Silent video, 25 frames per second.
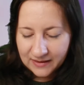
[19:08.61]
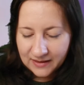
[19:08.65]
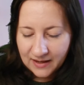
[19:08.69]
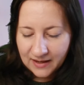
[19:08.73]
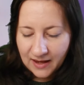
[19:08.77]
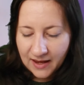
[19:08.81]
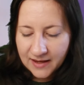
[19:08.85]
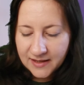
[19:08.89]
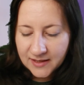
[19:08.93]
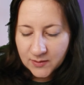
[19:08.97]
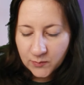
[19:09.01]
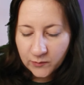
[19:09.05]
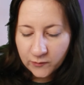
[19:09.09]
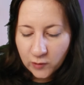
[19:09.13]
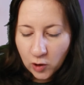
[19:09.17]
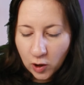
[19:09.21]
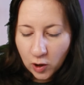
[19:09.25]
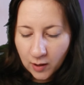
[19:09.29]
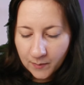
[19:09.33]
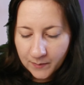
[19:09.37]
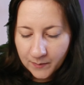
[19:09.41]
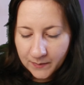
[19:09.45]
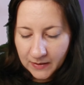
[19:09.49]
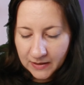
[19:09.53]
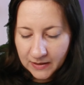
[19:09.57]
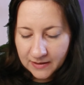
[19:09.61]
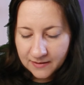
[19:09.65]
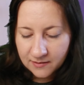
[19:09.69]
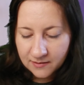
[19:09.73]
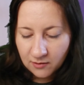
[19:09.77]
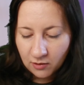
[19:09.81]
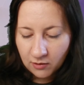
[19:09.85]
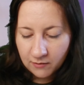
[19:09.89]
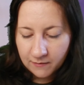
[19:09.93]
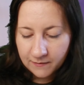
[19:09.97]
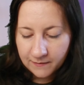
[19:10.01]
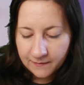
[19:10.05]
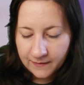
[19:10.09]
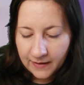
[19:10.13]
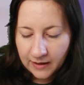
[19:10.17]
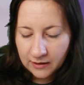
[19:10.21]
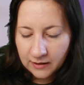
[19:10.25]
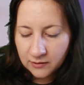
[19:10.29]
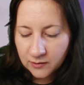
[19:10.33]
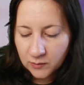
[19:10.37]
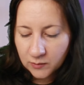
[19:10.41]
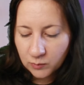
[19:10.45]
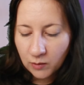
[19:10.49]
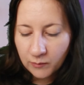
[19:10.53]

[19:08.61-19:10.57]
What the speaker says: Okay, so we've got our piece of felt.